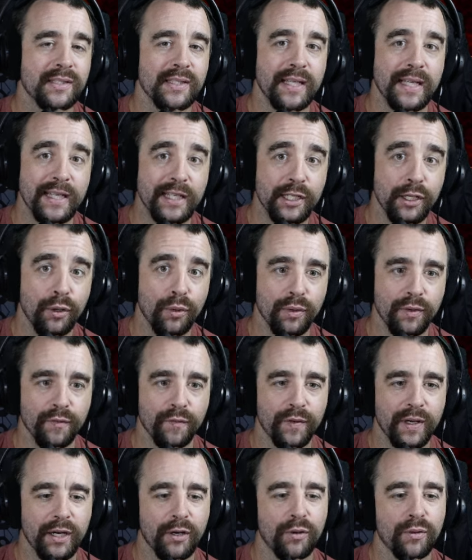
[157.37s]
Indo and
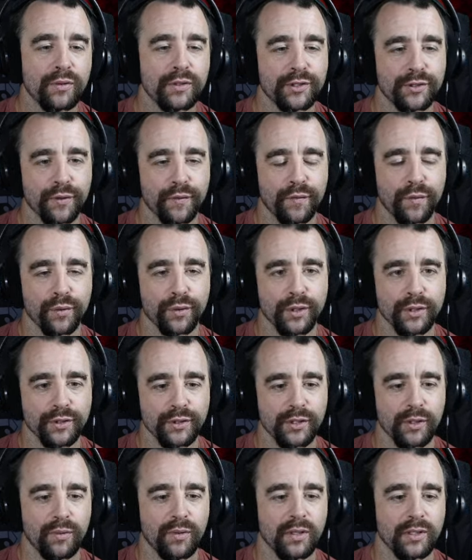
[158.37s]
Pharaoh, and so forth and
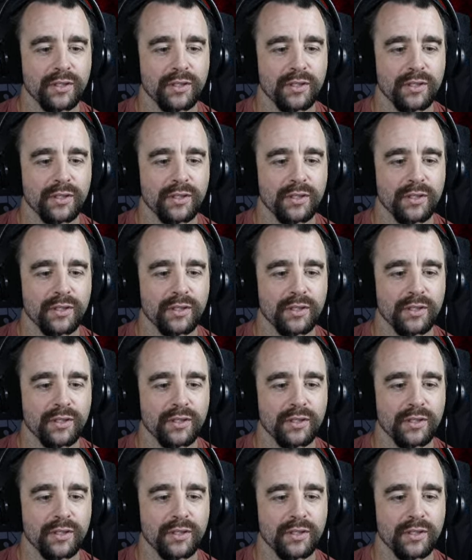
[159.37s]
so on.